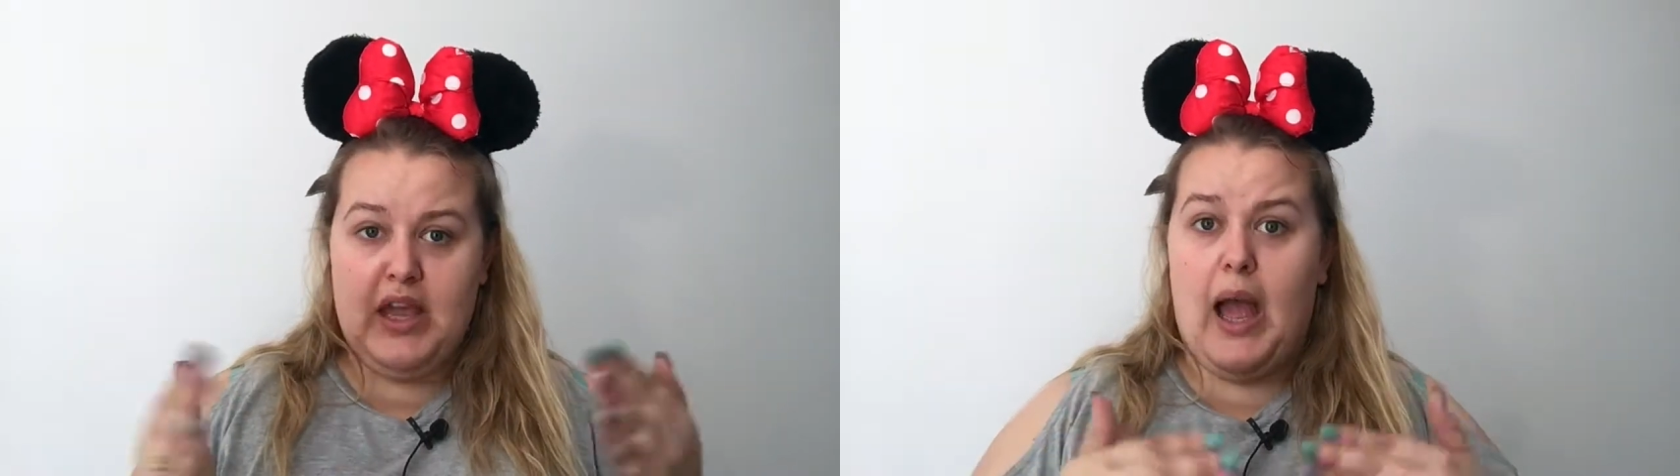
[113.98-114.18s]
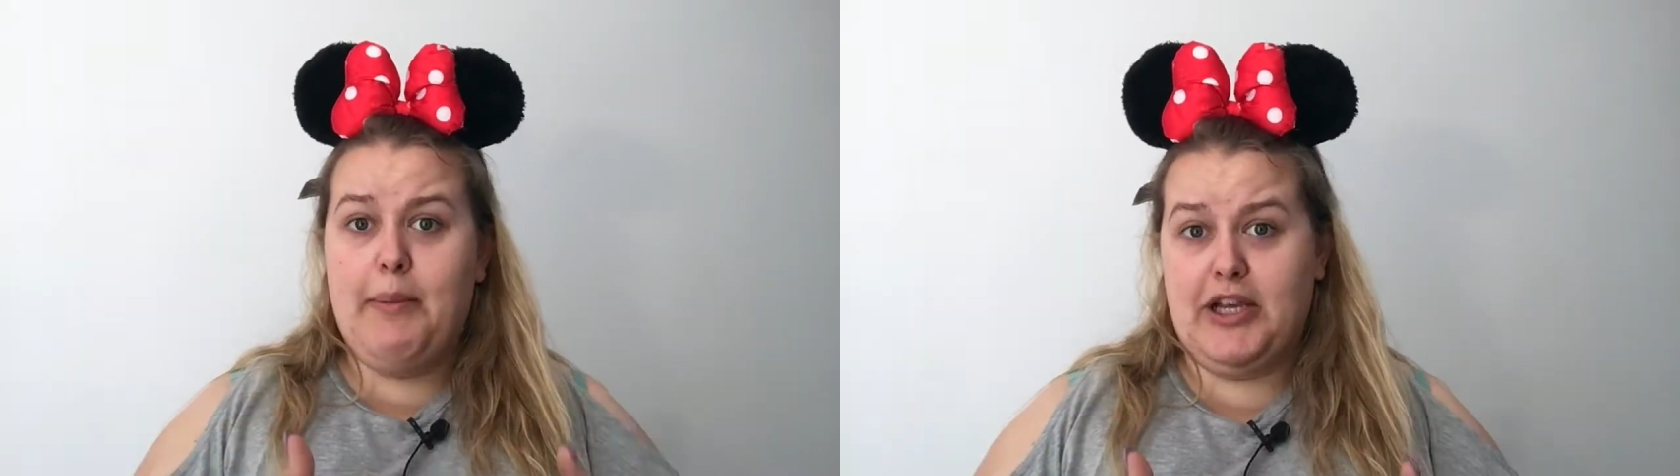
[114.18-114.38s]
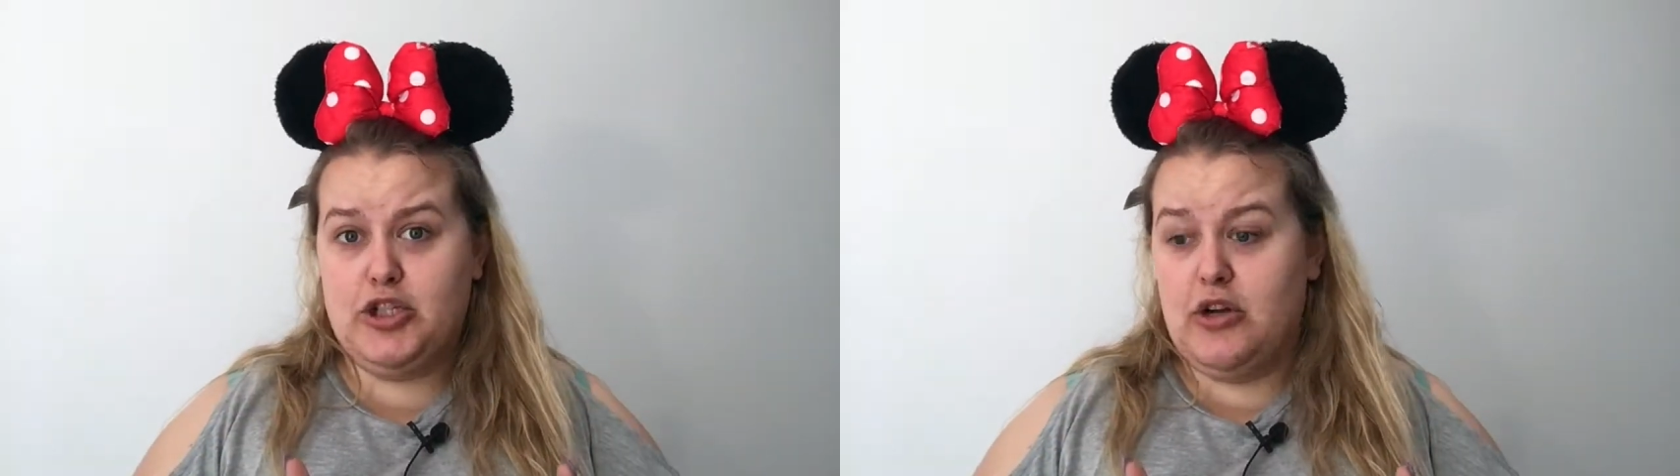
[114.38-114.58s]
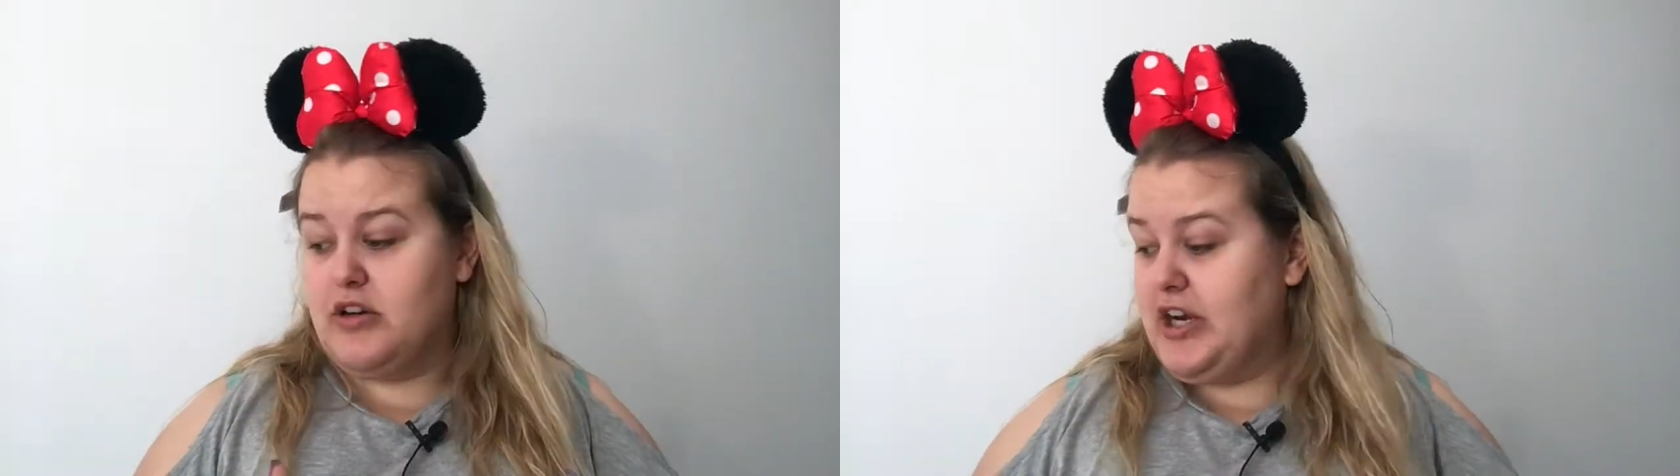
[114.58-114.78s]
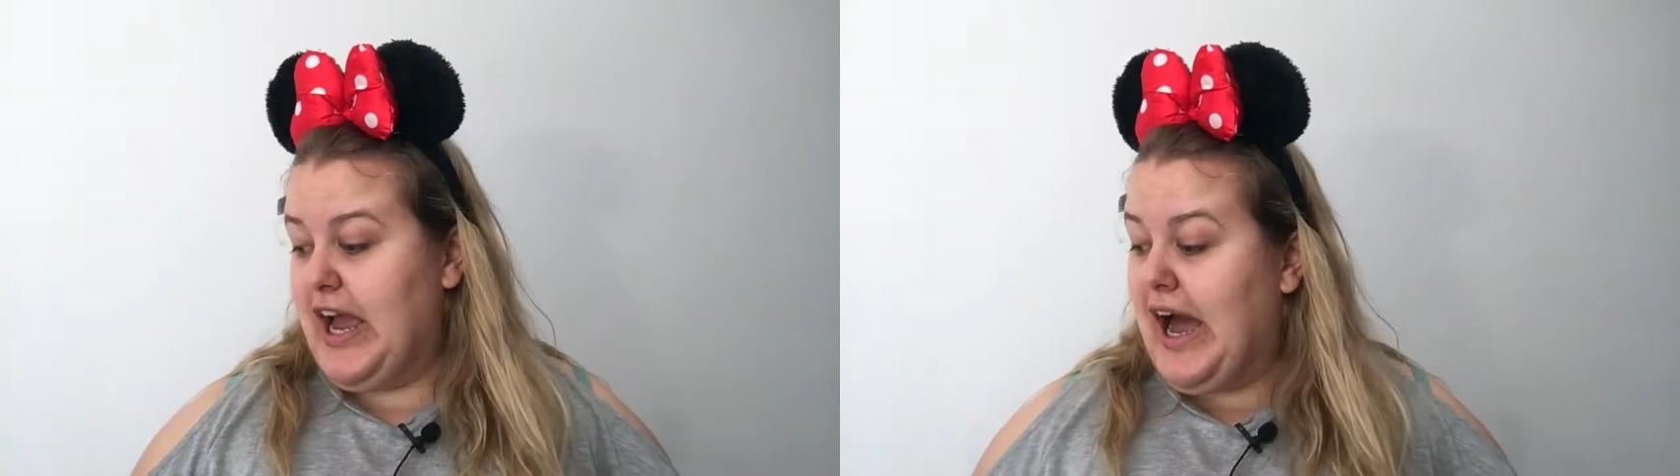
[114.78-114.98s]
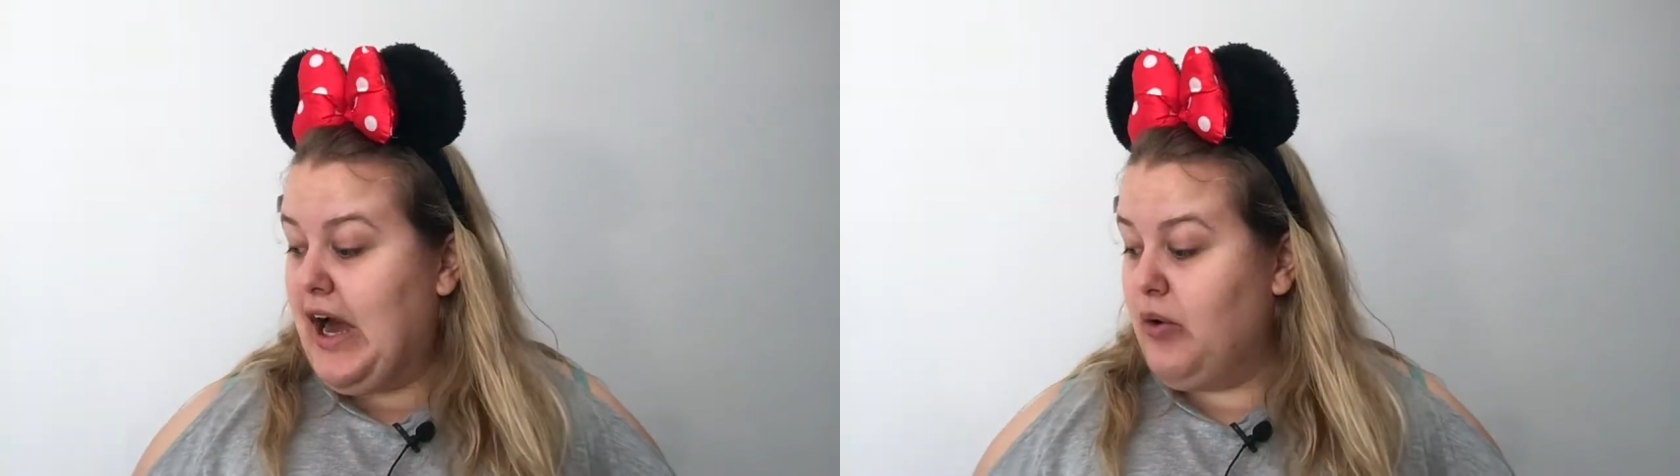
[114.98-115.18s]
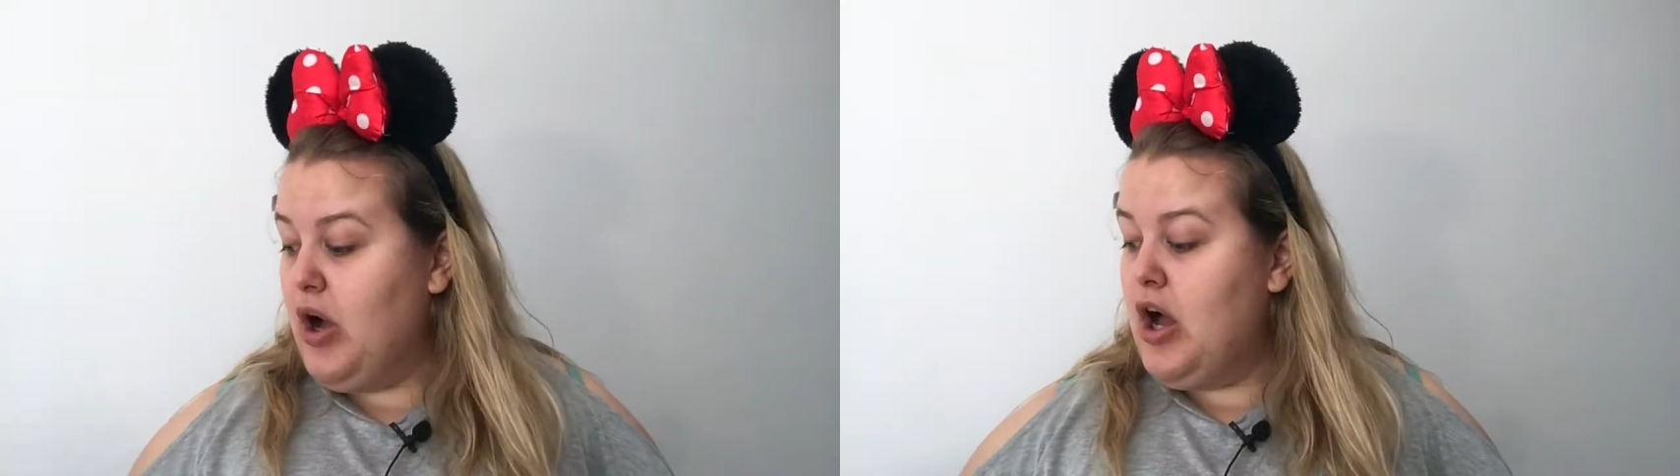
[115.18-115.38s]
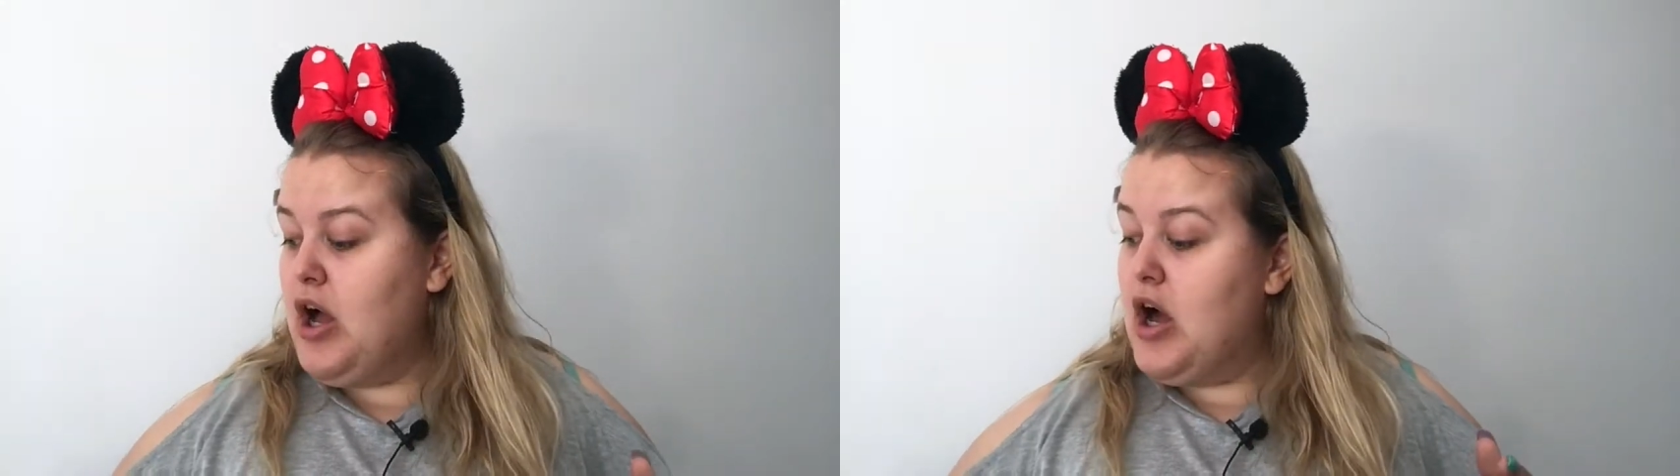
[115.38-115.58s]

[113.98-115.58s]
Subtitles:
and make sure I've got it out